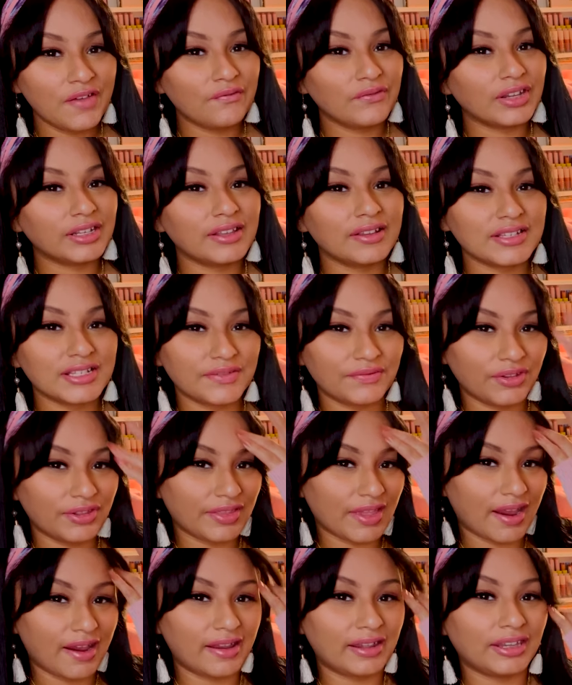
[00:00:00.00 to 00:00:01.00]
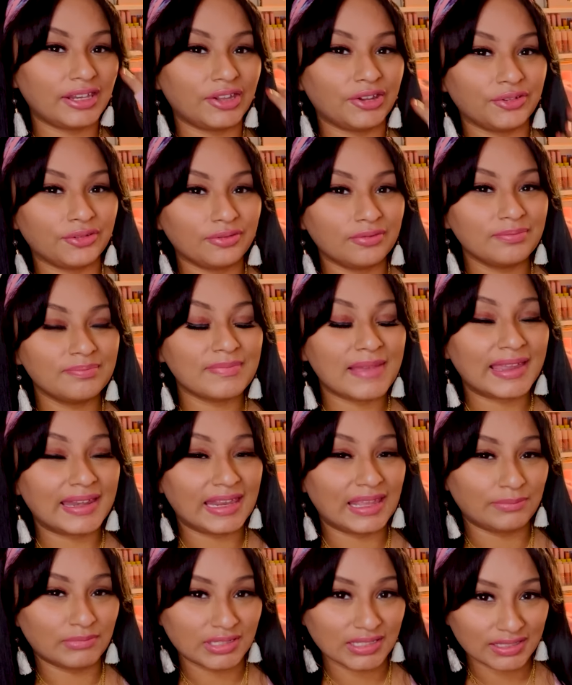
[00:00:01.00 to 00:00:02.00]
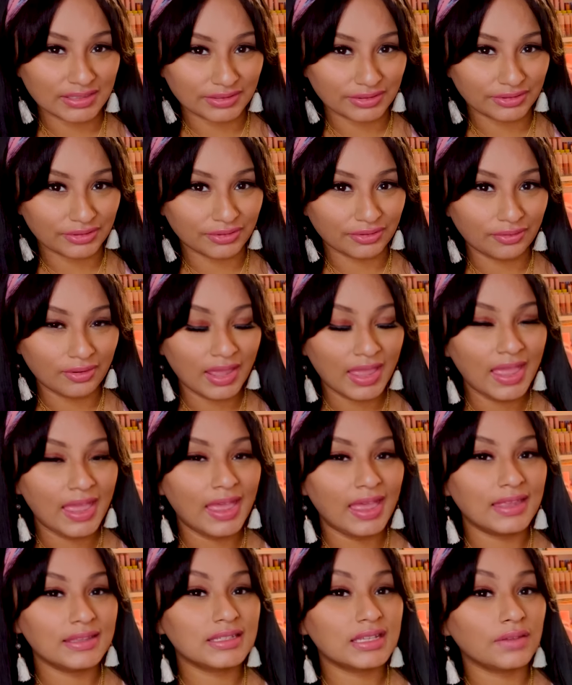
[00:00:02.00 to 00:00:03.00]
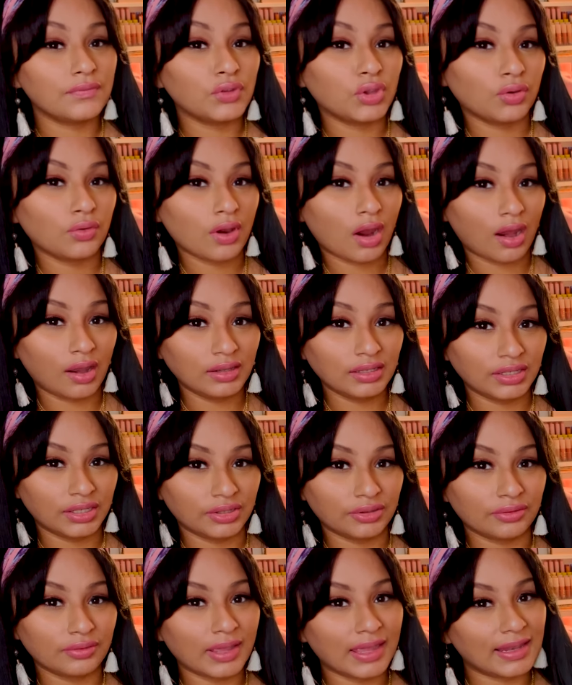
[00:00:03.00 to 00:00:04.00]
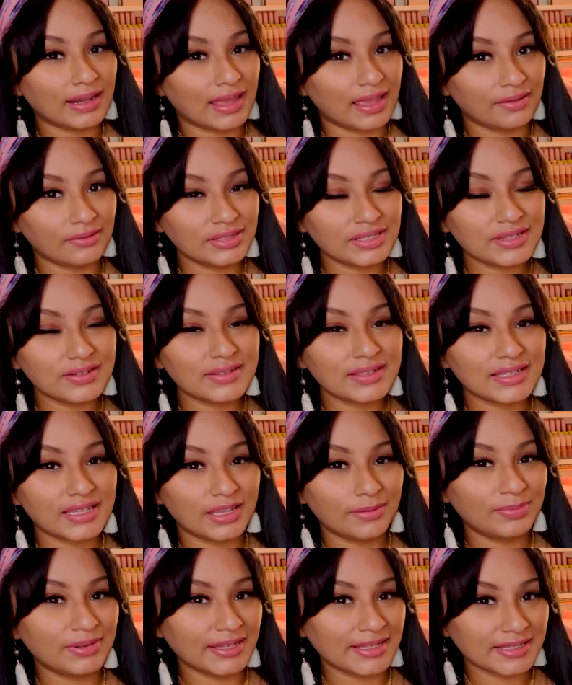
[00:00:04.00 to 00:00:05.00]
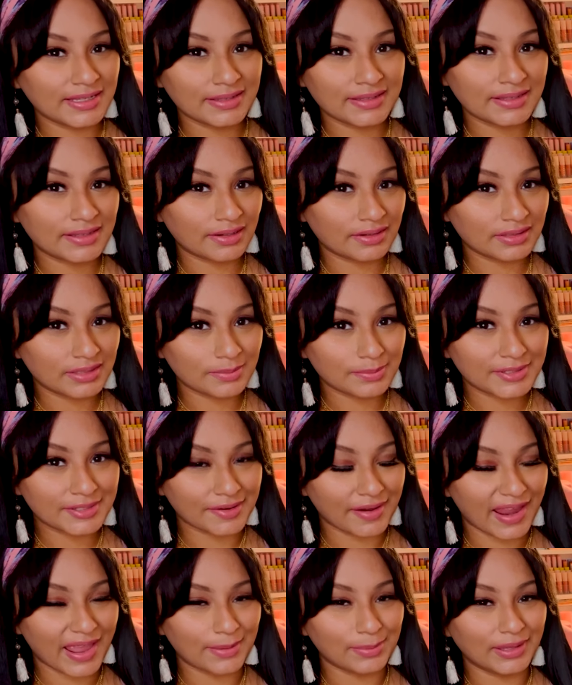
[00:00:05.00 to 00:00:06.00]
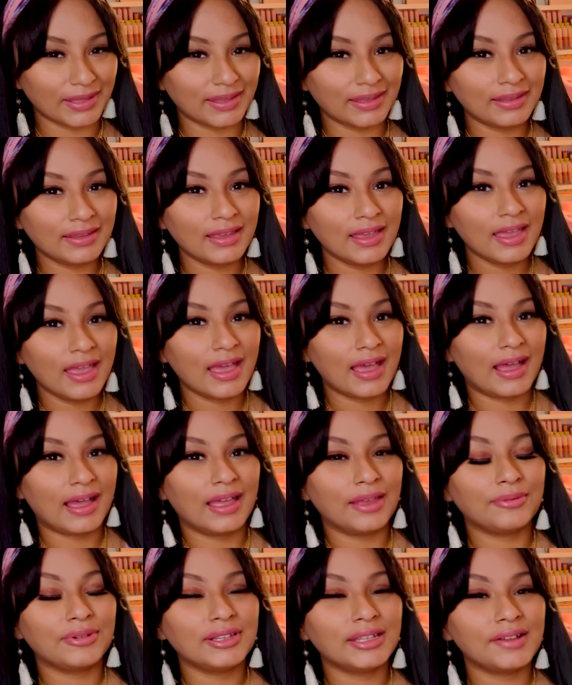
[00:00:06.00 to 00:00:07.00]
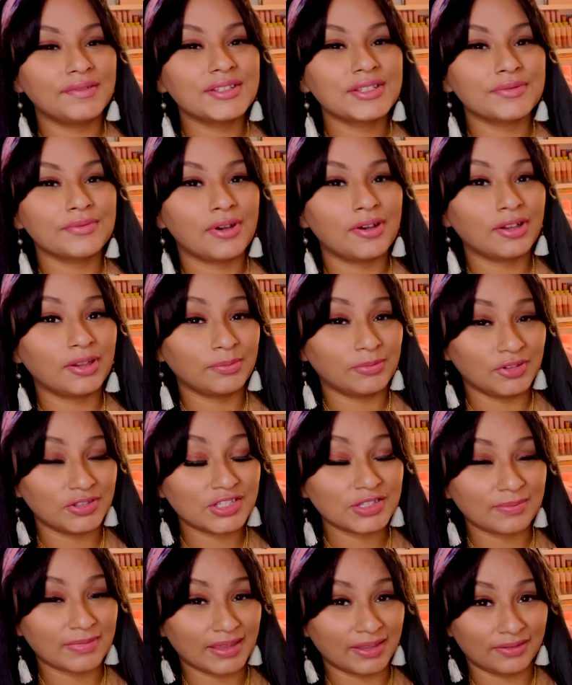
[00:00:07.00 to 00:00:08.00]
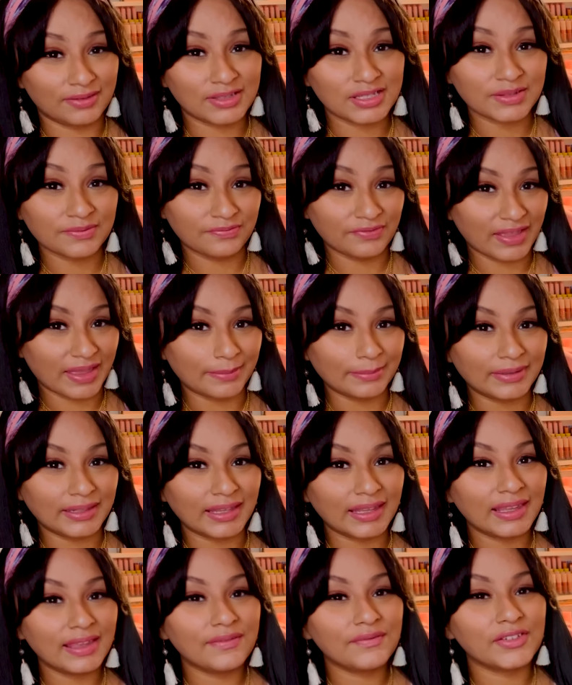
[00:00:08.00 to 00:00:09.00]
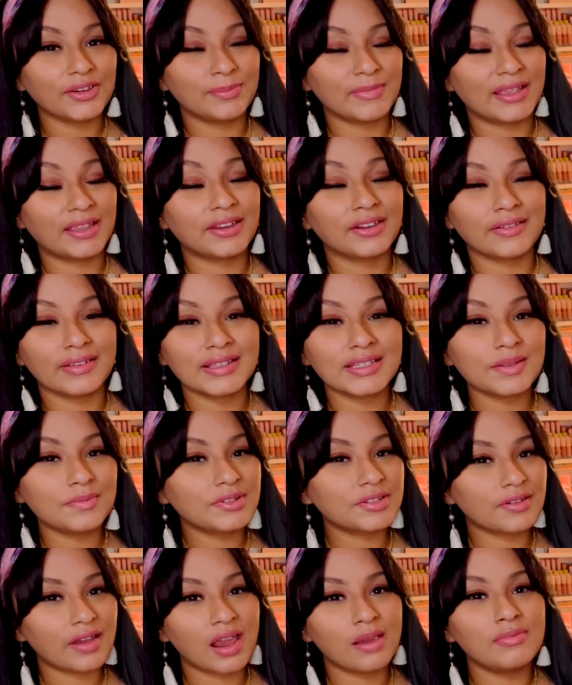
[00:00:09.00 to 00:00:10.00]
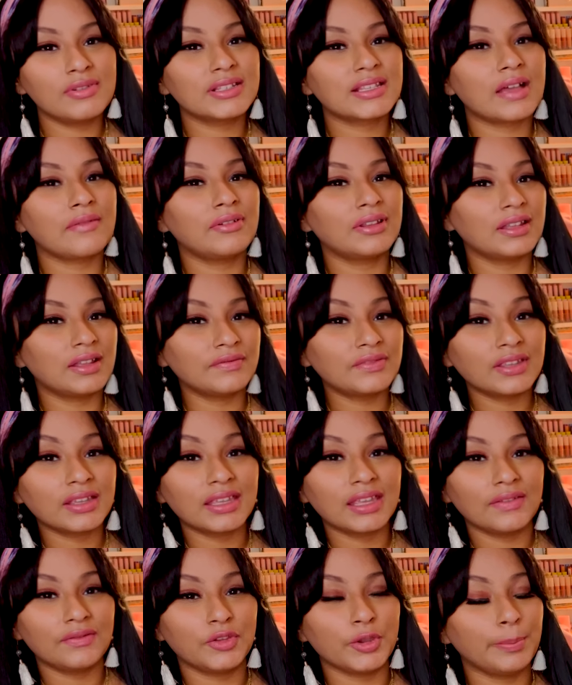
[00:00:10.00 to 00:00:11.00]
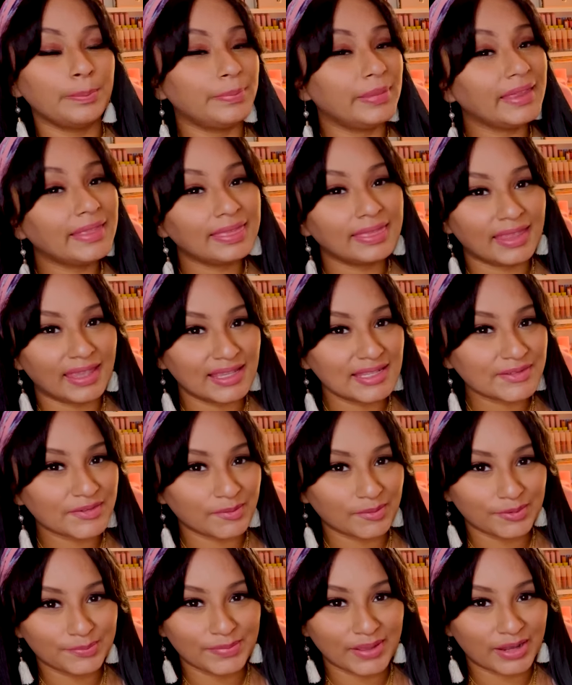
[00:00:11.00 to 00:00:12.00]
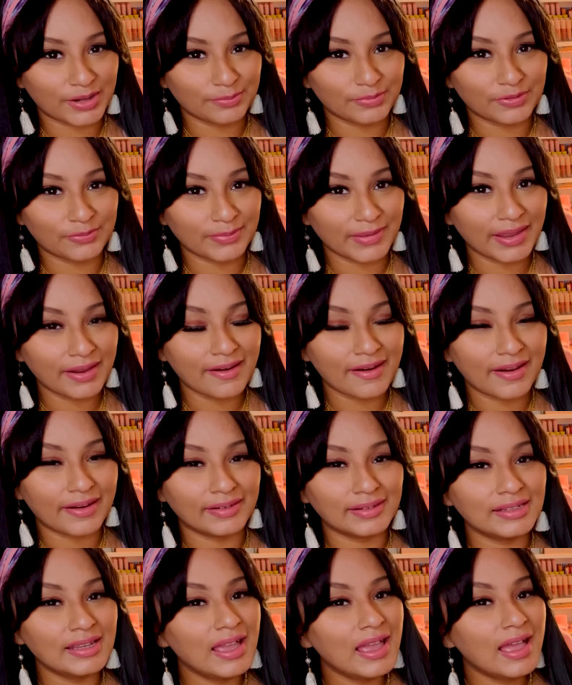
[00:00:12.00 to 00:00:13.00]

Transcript: For those of you that are new, my name is Nunu, and if you are new and like what you see, please consider subscribing. I would love to welcome you to my YouTube family. For my current subscribers, I would love to give you a big thanks from the bottom of my heart.